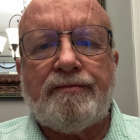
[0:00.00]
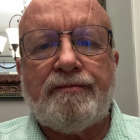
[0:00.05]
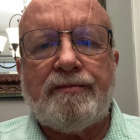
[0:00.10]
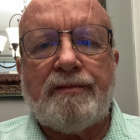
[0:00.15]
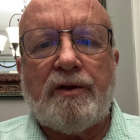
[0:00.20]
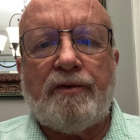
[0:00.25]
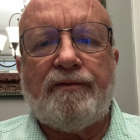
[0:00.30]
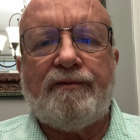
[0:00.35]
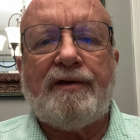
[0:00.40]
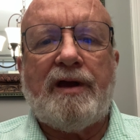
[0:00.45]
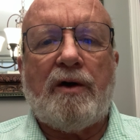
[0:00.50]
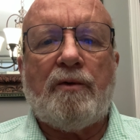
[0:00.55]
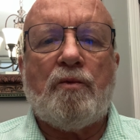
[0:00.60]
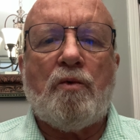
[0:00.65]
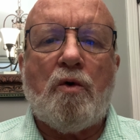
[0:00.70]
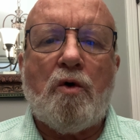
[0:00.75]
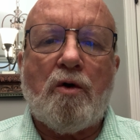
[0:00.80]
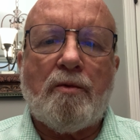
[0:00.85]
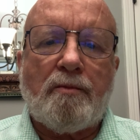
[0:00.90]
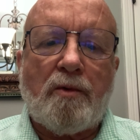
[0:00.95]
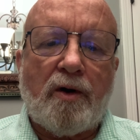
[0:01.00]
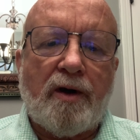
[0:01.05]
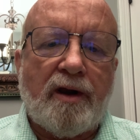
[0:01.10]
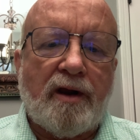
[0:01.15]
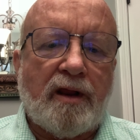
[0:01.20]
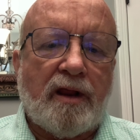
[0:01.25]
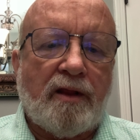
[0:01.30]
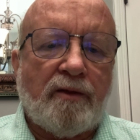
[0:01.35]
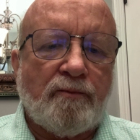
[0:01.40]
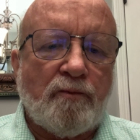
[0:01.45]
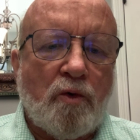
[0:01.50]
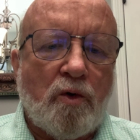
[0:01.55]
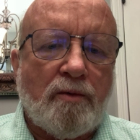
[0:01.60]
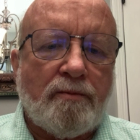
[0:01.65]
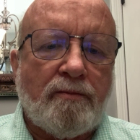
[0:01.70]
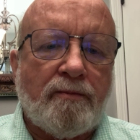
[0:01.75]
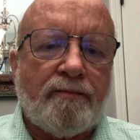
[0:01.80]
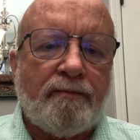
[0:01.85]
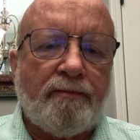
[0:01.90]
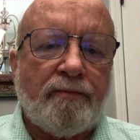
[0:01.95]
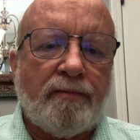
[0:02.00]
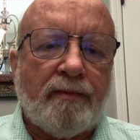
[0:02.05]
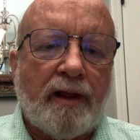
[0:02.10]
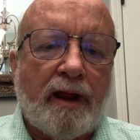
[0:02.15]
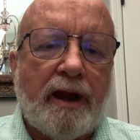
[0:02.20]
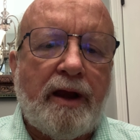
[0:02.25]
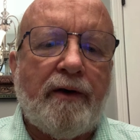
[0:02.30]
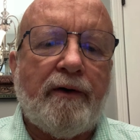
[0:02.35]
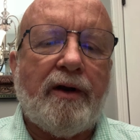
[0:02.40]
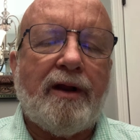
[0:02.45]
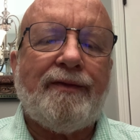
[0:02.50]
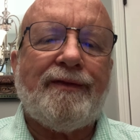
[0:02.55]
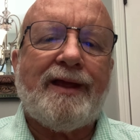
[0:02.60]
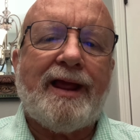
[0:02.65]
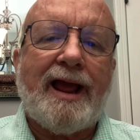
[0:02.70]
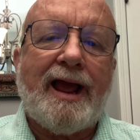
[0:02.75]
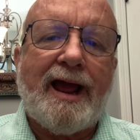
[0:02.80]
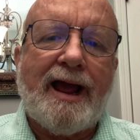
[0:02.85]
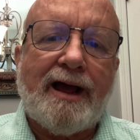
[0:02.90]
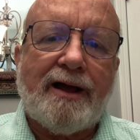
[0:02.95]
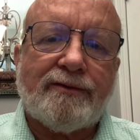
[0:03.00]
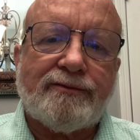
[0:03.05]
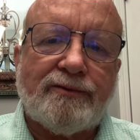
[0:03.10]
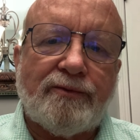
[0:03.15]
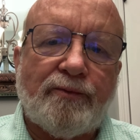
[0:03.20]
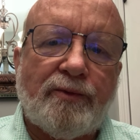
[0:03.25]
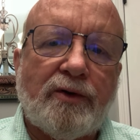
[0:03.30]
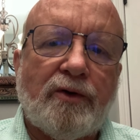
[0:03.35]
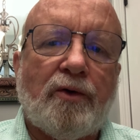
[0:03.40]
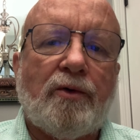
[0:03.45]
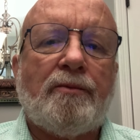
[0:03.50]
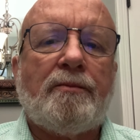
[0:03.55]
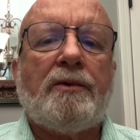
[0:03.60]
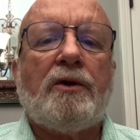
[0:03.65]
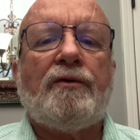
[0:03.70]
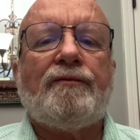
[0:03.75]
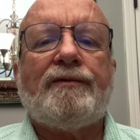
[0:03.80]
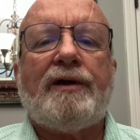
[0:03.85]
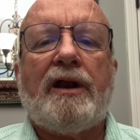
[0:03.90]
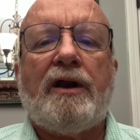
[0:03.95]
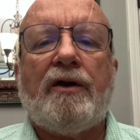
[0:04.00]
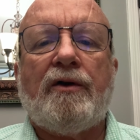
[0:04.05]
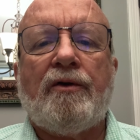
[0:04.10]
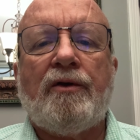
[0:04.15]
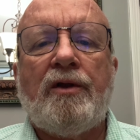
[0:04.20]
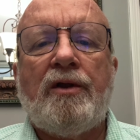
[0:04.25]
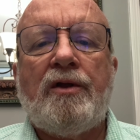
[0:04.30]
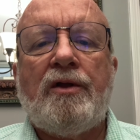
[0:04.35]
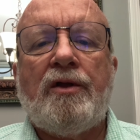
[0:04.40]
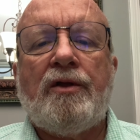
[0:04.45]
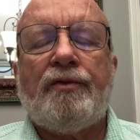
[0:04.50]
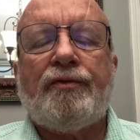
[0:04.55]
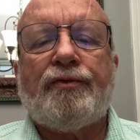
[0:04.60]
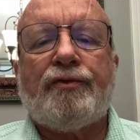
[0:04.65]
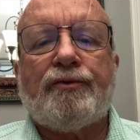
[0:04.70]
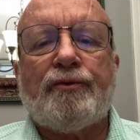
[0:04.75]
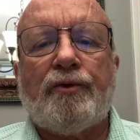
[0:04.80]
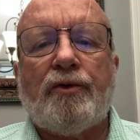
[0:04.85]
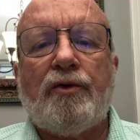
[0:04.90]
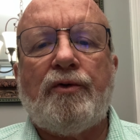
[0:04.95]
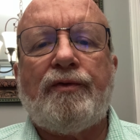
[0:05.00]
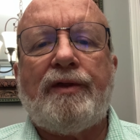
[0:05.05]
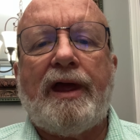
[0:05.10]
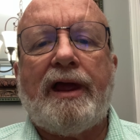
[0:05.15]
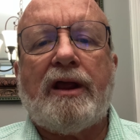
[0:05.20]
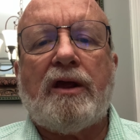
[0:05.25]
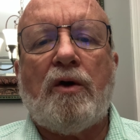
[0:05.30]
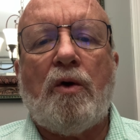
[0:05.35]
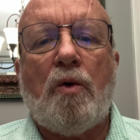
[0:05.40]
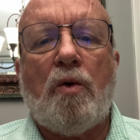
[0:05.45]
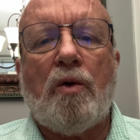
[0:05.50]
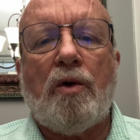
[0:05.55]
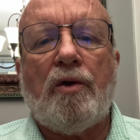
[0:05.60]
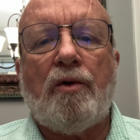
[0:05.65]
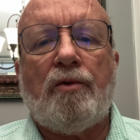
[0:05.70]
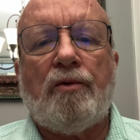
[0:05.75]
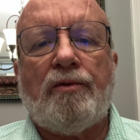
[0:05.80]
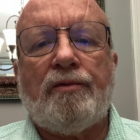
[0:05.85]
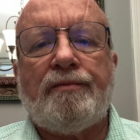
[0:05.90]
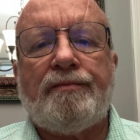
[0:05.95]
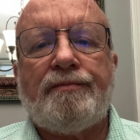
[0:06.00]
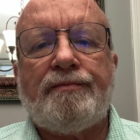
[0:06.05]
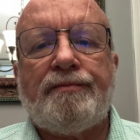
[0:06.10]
And we've got warm air in the house, and we're going to move air through that coil.